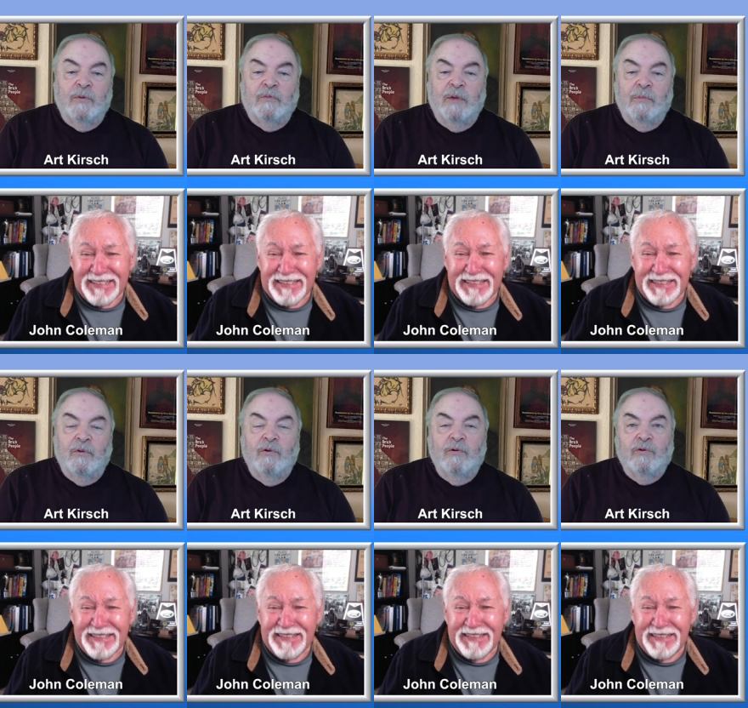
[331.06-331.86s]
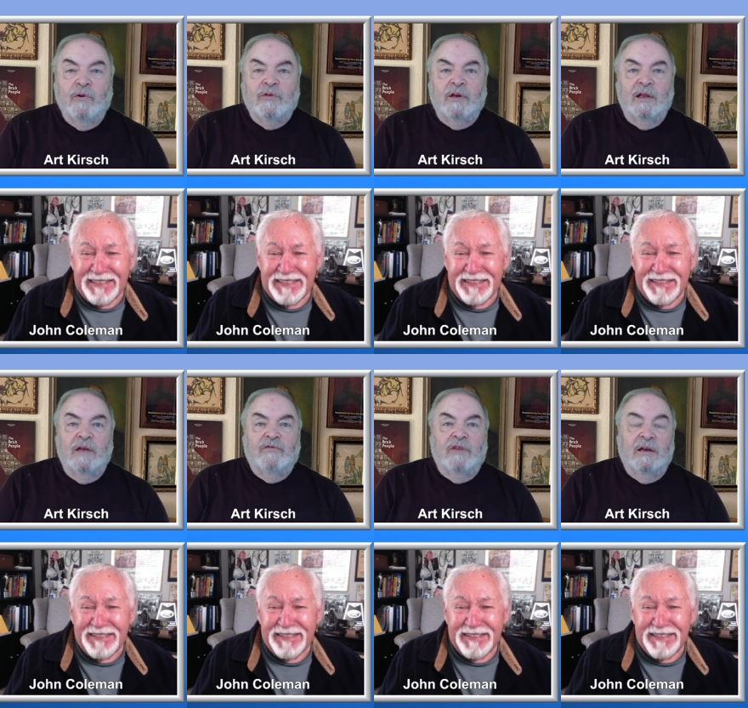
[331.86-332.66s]
Speaker 1: of people who thought that
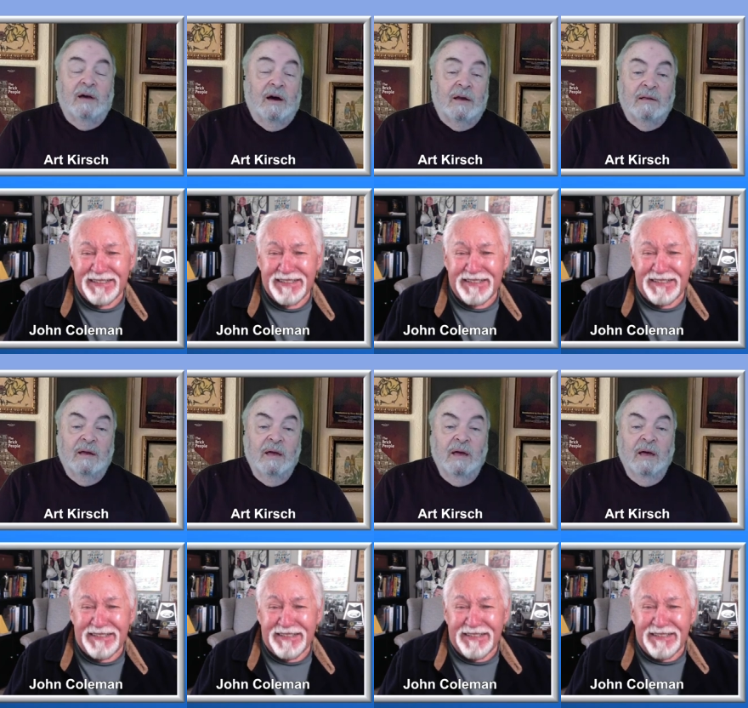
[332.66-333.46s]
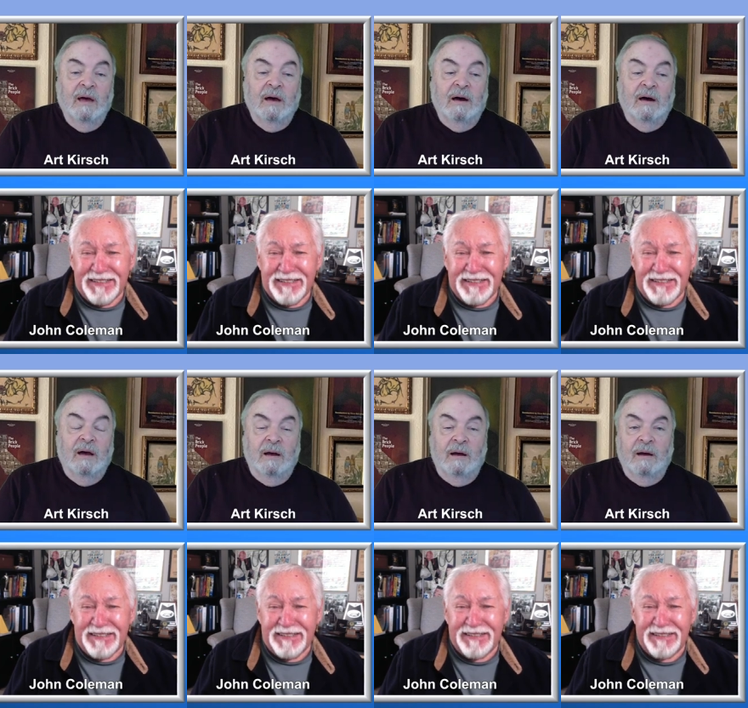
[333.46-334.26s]
if they got uh,
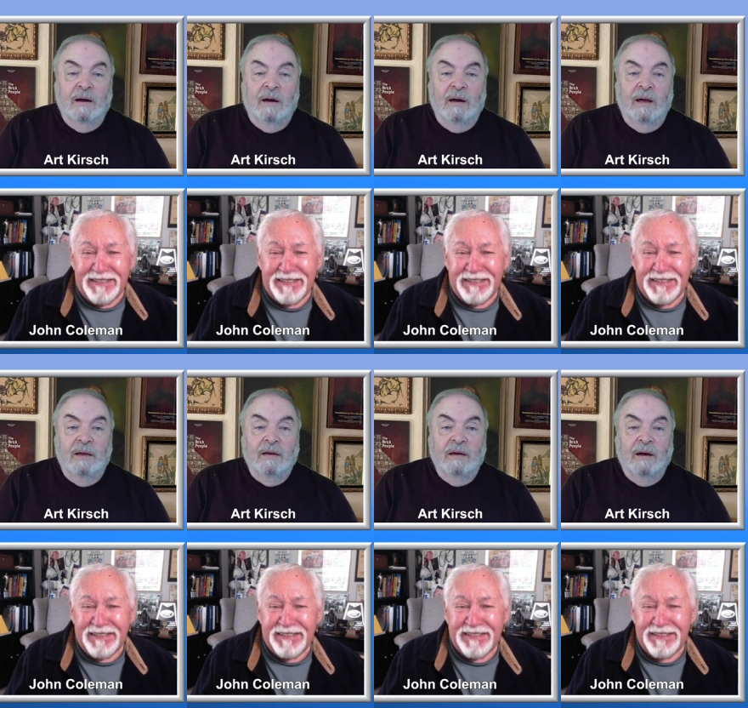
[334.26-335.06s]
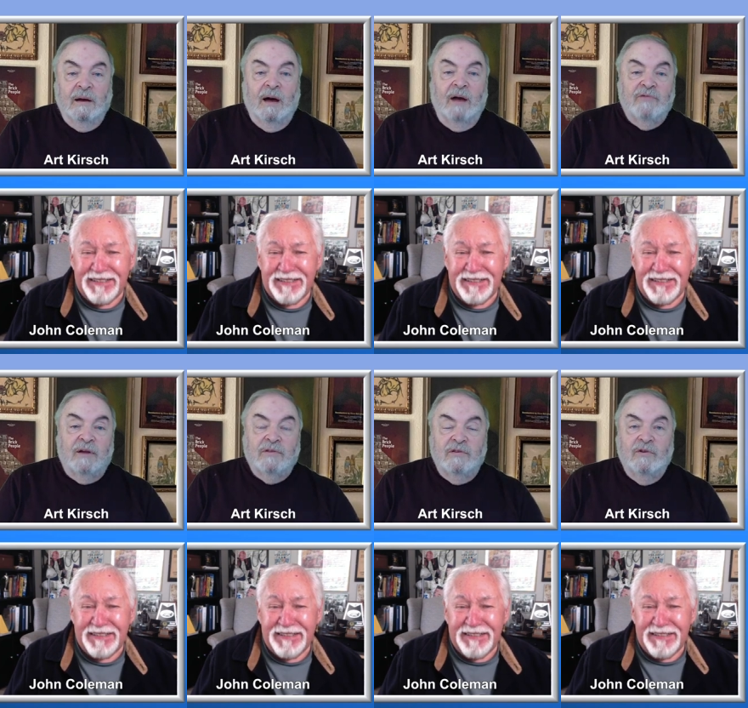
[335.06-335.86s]
uh, a, uh, a
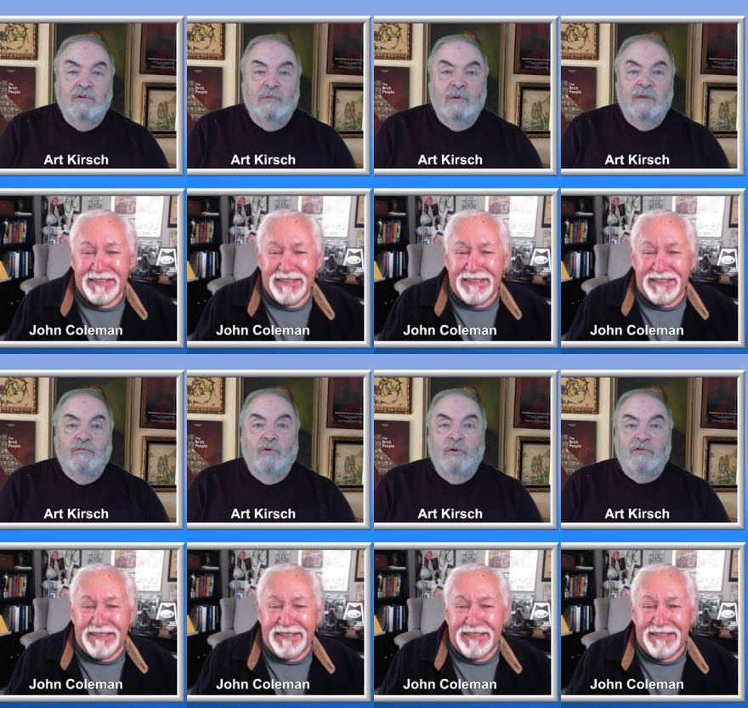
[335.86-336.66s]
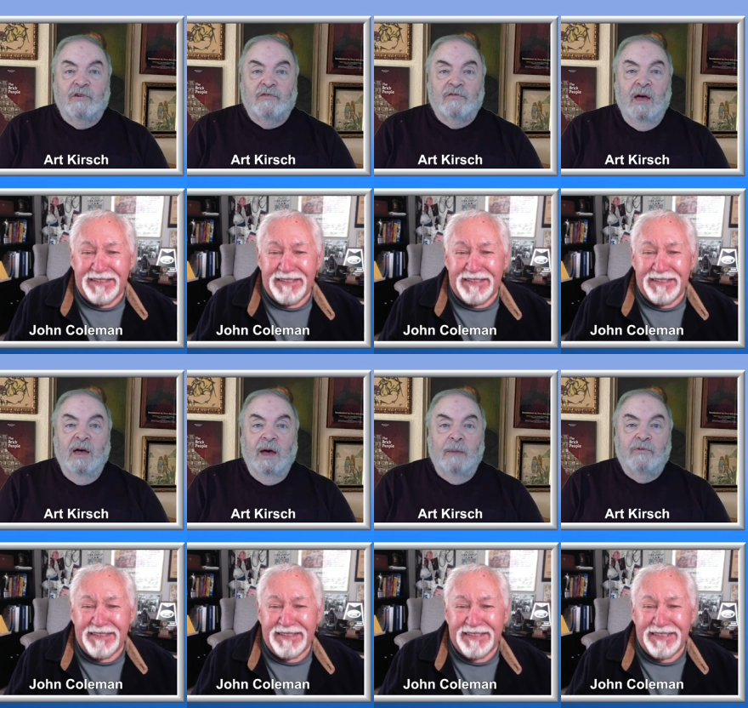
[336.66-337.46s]
contract to do uh, four or six
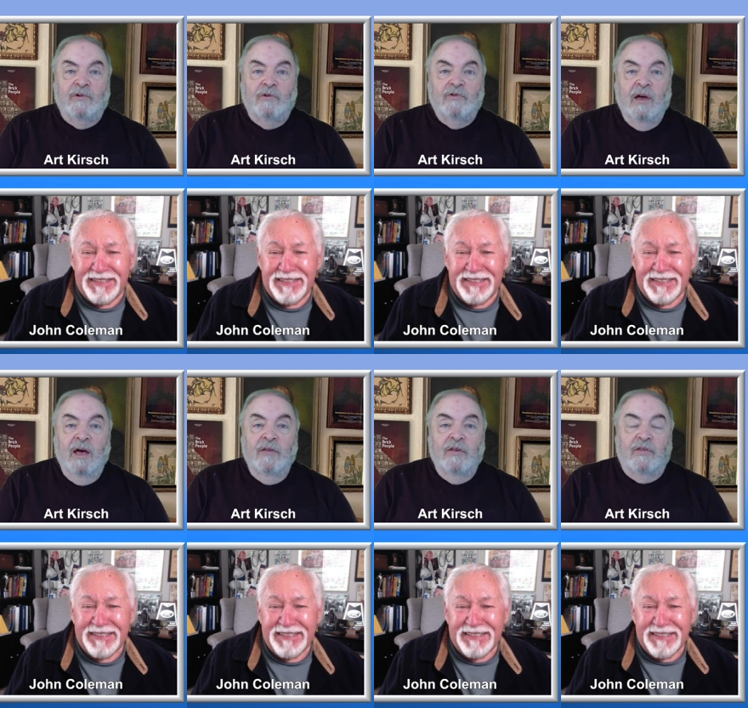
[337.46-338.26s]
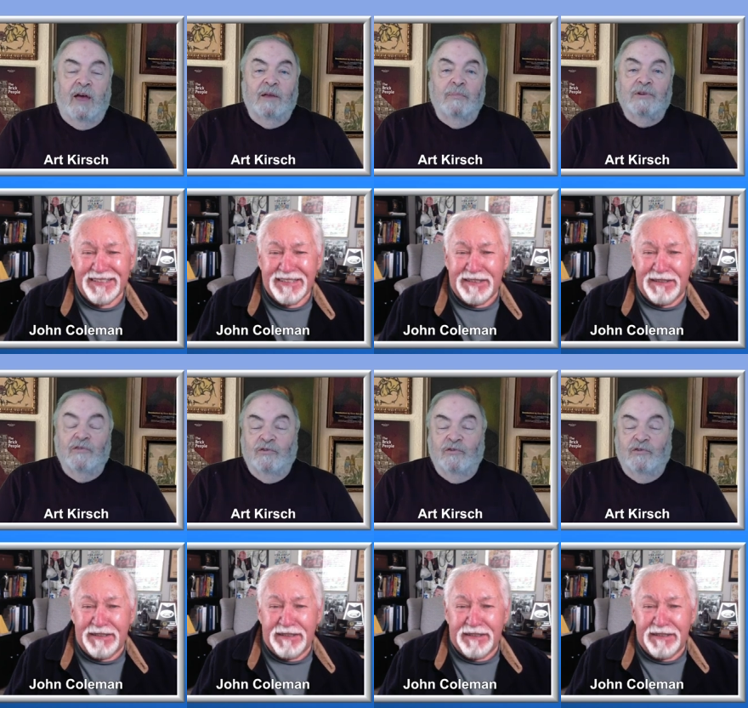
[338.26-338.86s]
episodes, that they had a bunch of